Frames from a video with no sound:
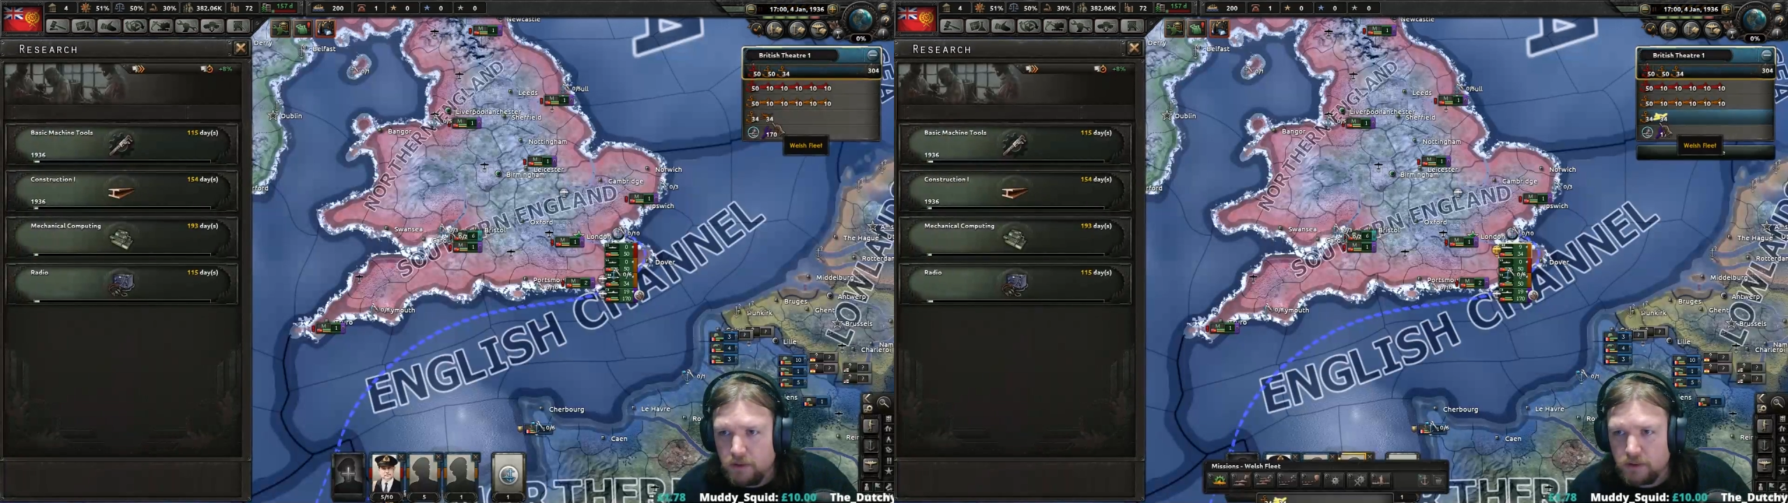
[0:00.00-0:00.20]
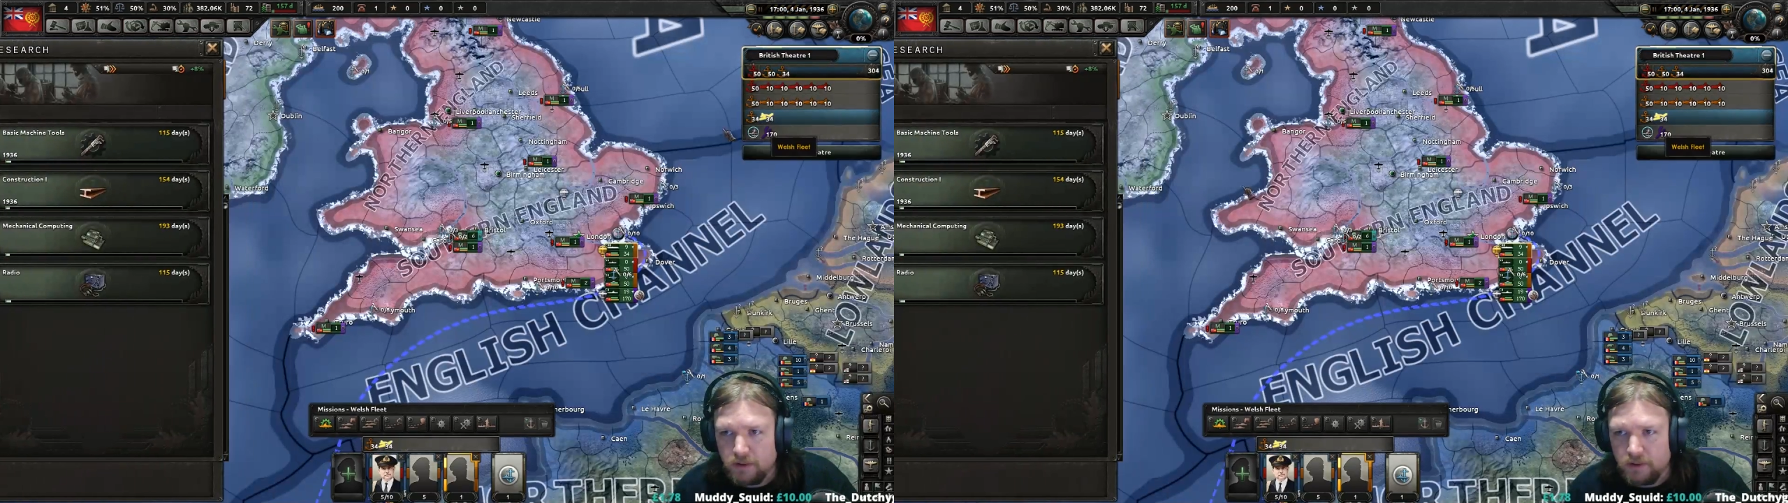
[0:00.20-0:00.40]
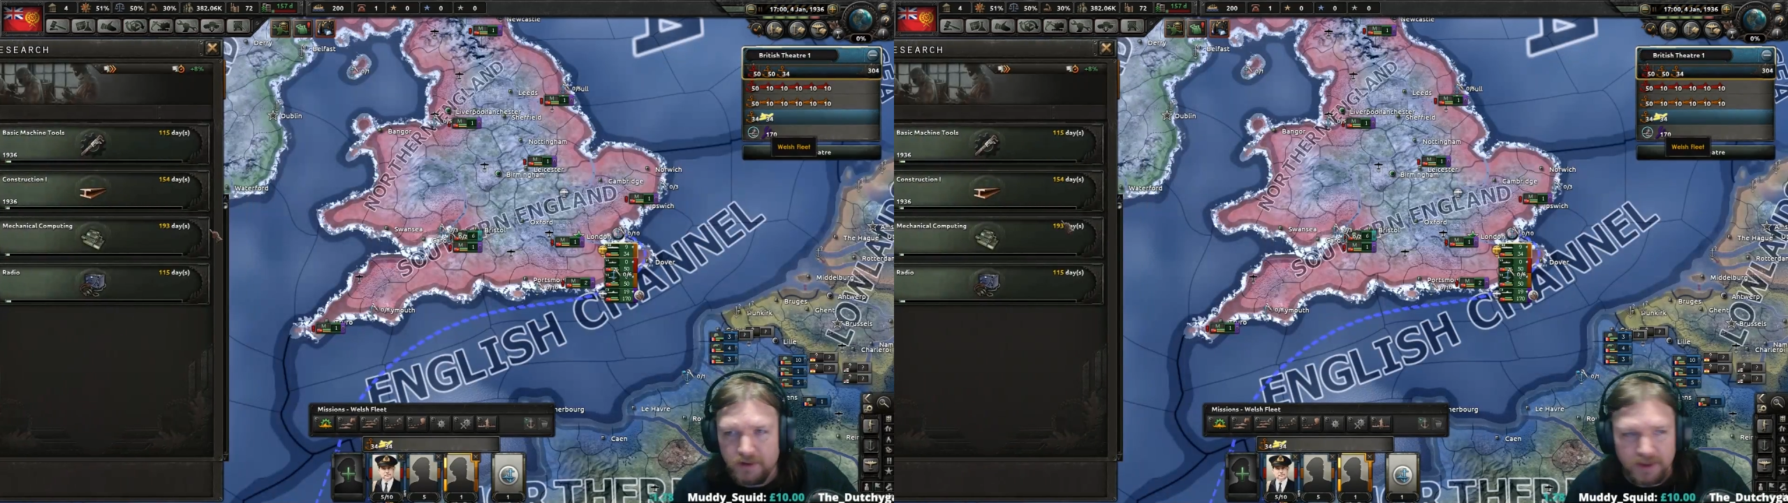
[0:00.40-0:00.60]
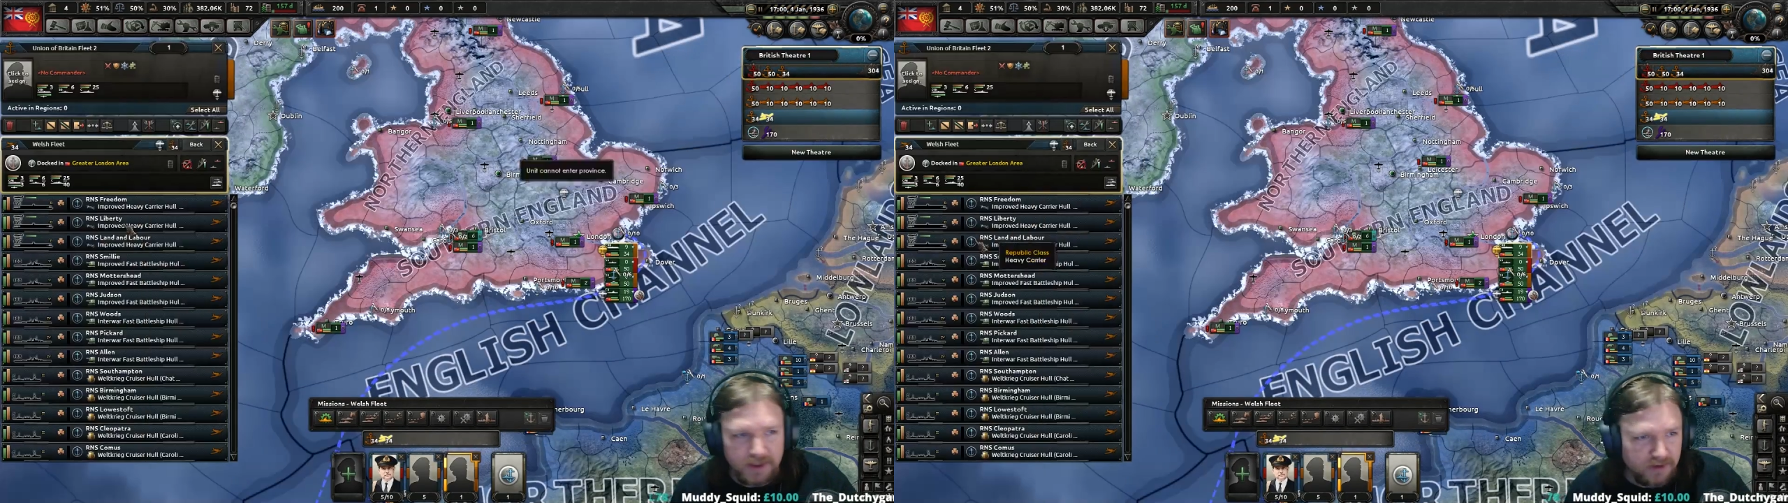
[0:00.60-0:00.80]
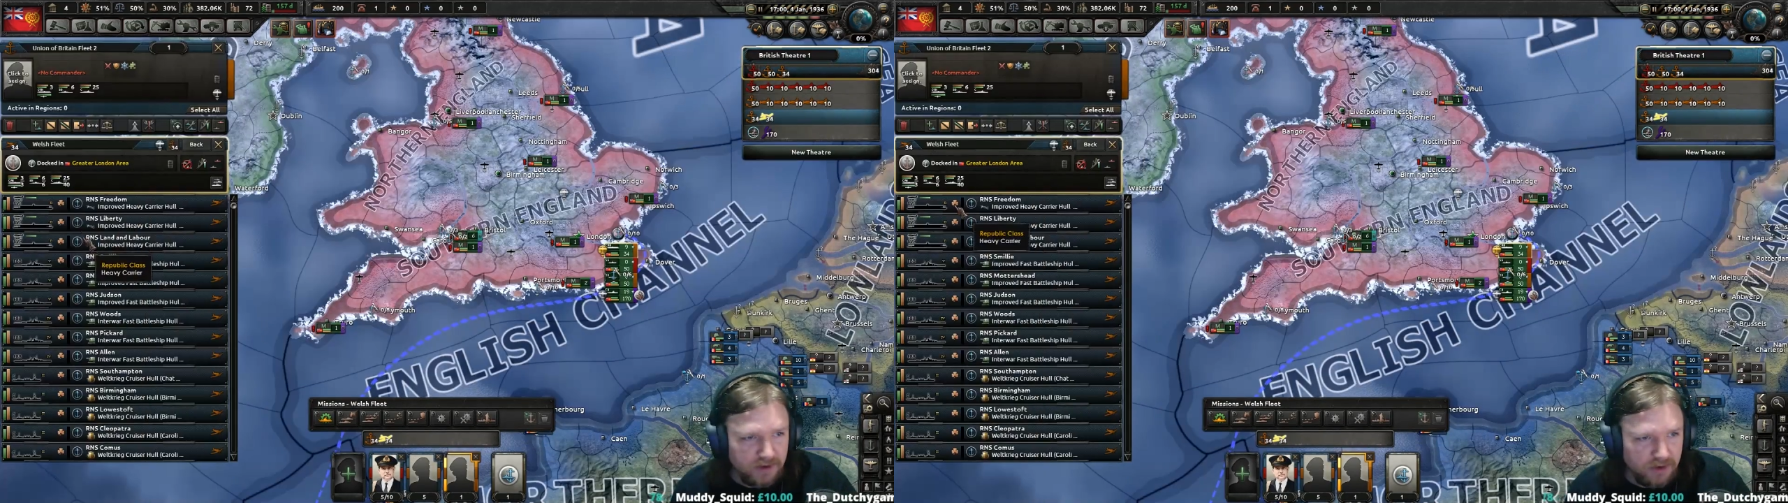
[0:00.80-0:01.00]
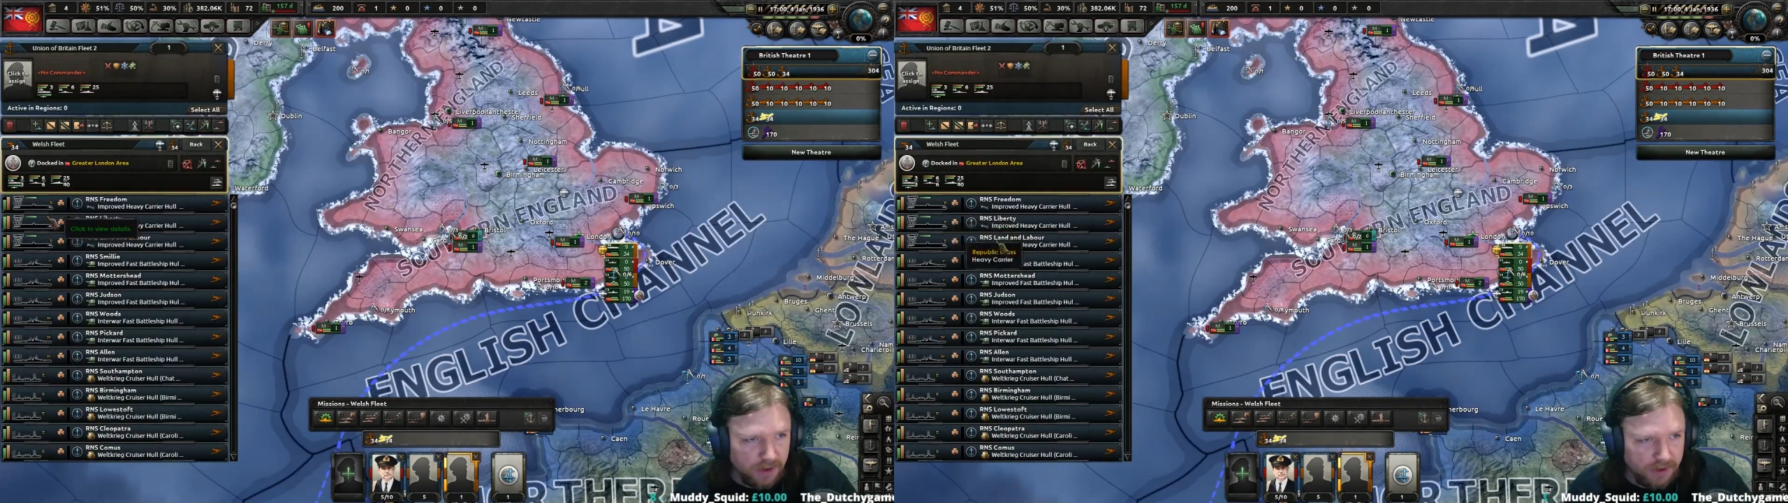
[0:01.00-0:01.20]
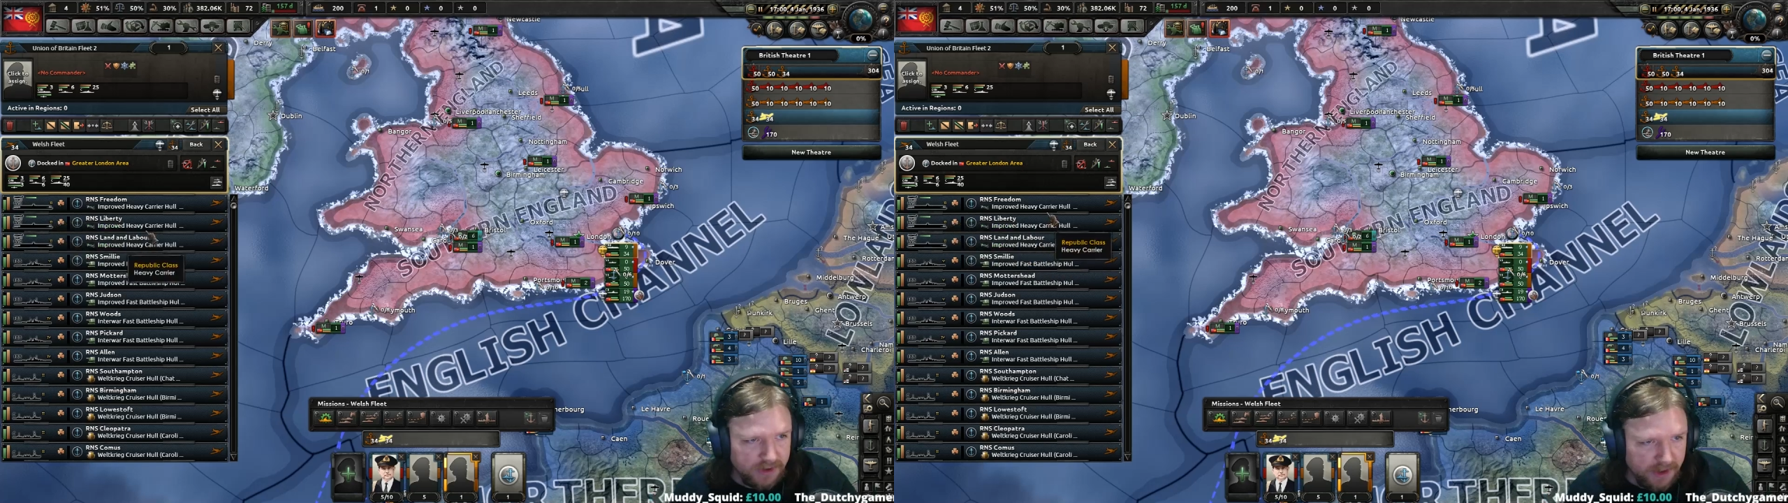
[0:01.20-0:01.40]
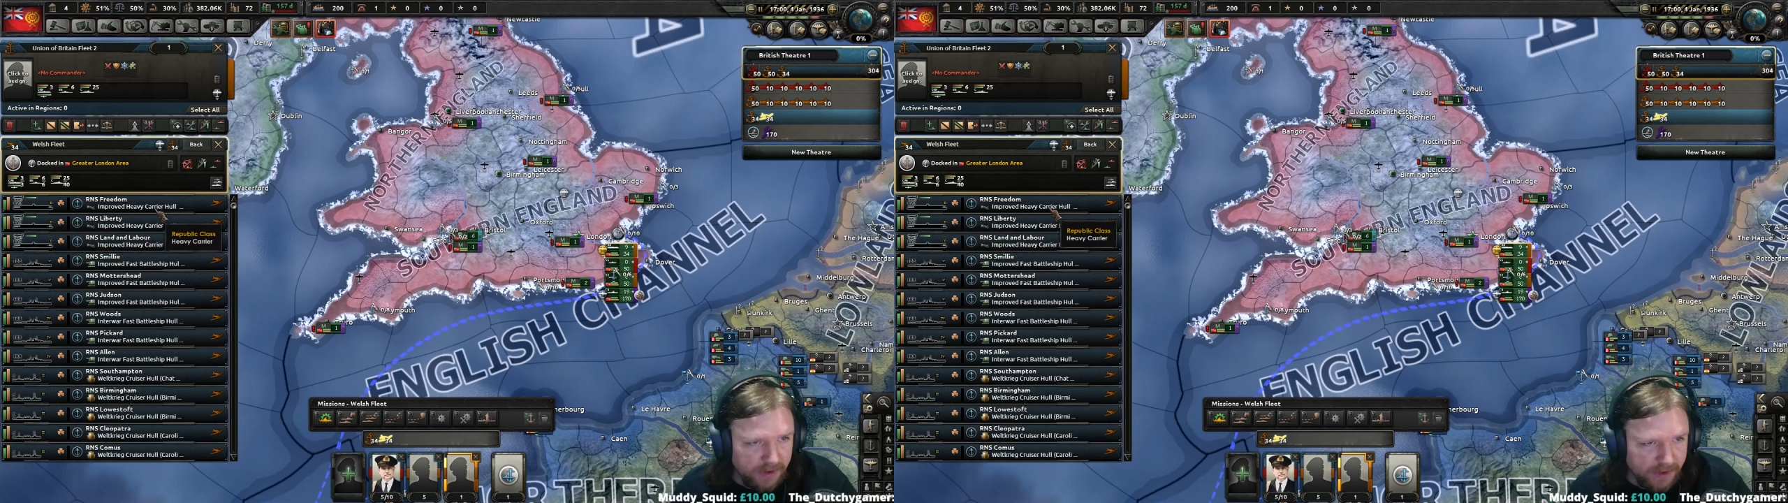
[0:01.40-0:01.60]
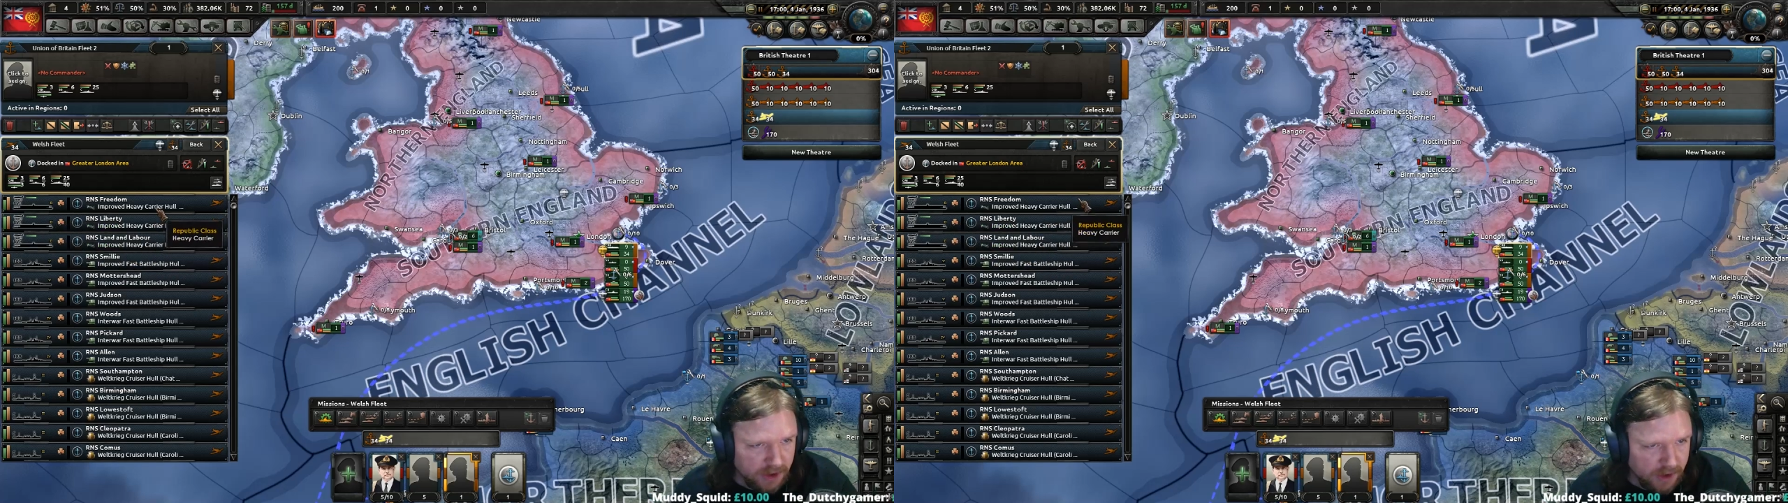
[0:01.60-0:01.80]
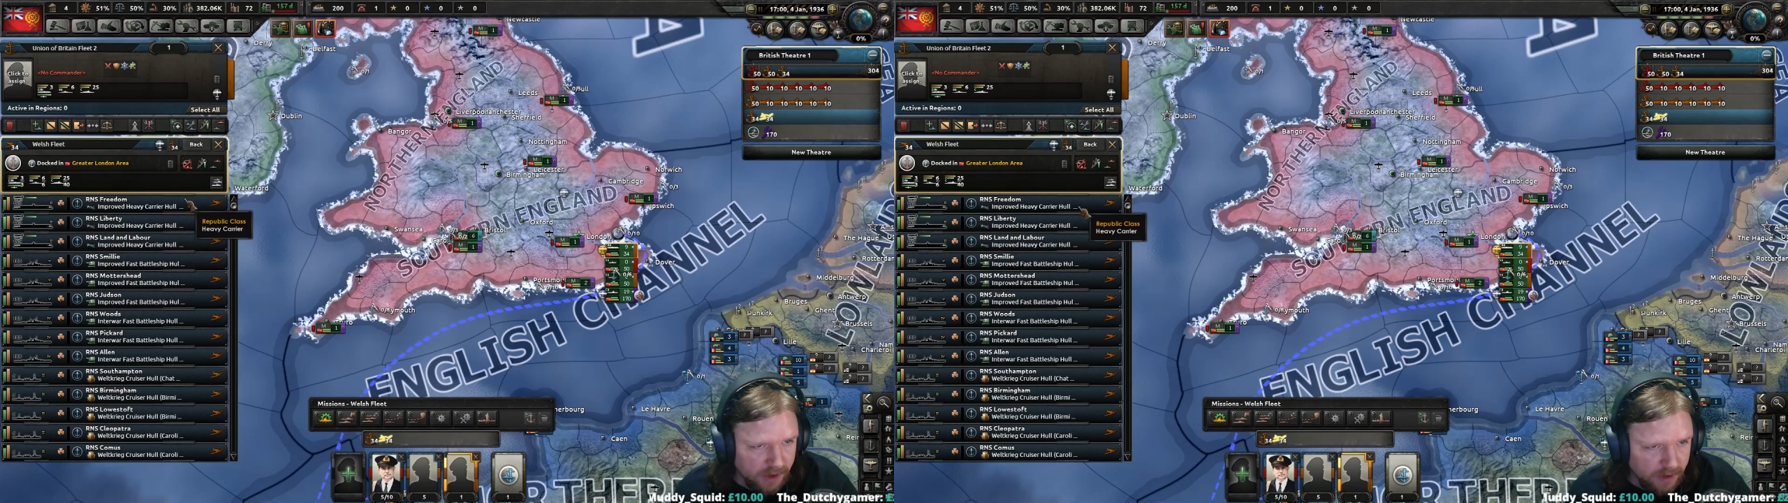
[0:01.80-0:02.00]
of need to know this now,
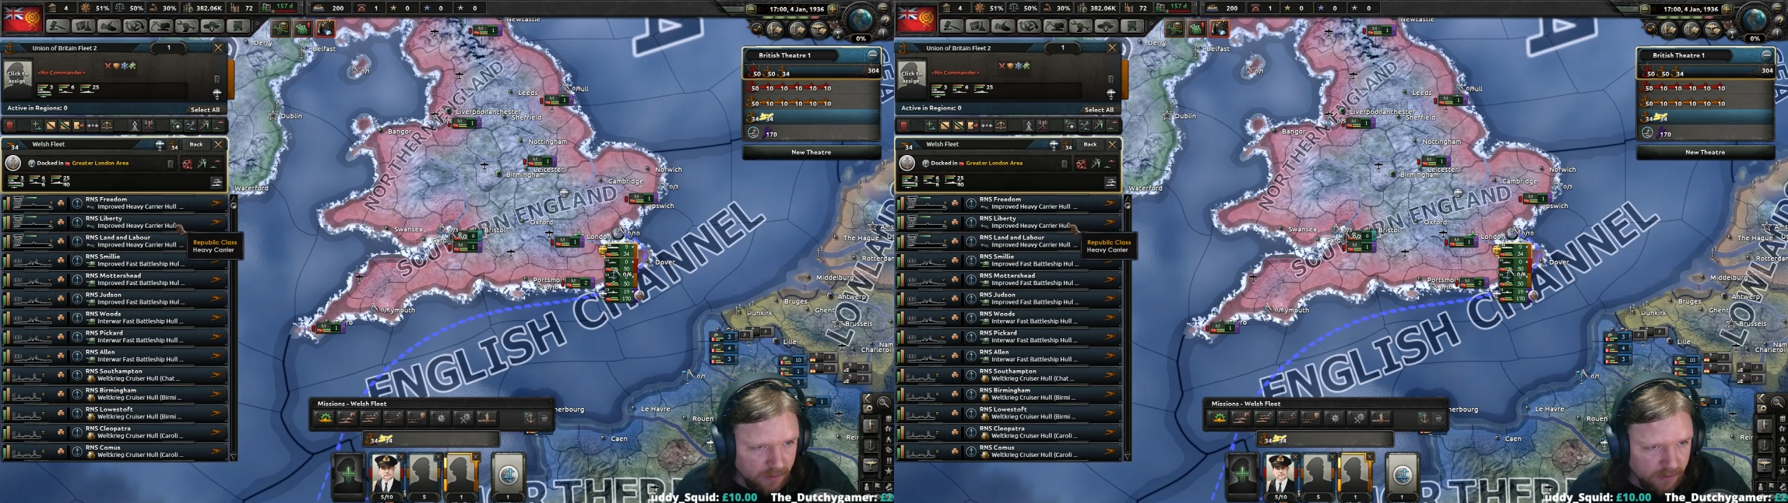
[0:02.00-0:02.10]
actually.